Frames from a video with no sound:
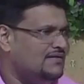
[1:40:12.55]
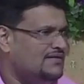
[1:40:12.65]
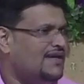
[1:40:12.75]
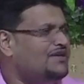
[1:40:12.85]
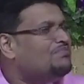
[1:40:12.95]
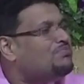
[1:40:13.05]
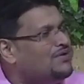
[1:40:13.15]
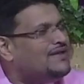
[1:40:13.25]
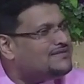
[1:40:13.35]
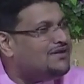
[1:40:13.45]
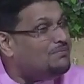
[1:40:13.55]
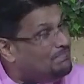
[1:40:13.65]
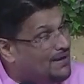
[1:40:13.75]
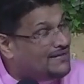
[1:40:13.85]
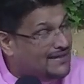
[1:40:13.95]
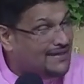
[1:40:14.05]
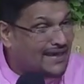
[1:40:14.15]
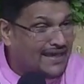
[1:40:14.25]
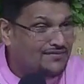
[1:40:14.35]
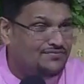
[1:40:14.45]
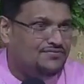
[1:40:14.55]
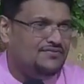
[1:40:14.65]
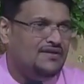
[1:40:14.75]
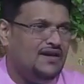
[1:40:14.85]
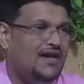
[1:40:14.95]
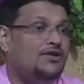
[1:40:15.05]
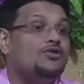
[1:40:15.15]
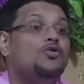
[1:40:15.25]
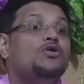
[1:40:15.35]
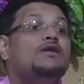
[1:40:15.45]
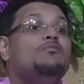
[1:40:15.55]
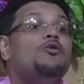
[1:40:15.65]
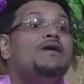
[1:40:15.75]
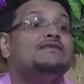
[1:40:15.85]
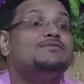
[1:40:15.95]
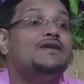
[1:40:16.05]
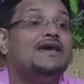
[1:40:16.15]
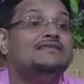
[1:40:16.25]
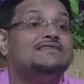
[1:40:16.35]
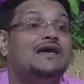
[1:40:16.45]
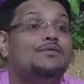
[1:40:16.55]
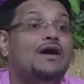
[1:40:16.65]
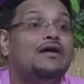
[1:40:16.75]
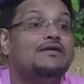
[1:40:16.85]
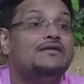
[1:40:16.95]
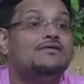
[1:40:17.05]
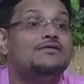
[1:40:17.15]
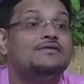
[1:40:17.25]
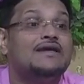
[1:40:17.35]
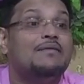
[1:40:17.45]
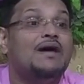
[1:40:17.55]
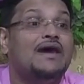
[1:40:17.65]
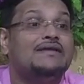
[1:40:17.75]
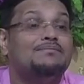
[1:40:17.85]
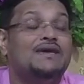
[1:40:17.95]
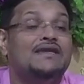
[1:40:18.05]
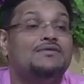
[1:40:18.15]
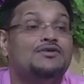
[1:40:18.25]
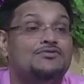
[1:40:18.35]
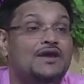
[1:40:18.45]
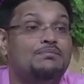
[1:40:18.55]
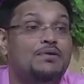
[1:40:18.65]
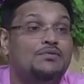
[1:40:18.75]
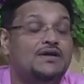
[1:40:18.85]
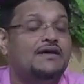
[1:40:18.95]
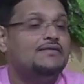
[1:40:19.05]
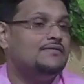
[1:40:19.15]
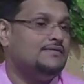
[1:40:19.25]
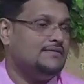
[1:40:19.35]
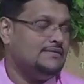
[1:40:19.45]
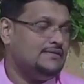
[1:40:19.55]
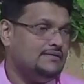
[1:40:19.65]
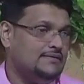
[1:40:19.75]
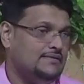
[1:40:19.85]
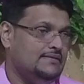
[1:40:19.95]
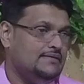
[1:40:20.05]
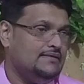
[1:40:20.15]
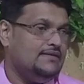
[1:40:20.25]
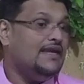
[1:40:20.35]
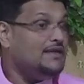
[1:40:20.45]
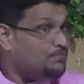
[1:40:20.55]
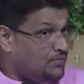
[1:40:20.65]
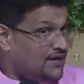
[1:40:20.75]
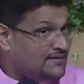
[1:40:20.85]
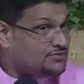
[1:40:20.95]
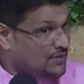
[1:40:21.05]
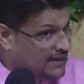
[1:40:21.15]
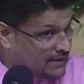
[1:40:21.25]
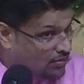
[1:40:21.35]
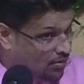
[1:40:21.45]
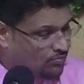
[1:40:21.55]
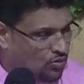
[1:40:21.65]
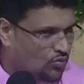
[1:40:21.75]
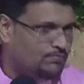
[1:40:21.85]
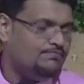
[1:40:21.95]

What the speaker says: Then your prayers come part of your life. And not only moments when I'm in Shalwar and Kurta by a baby with red powder. Then the prayers really come home.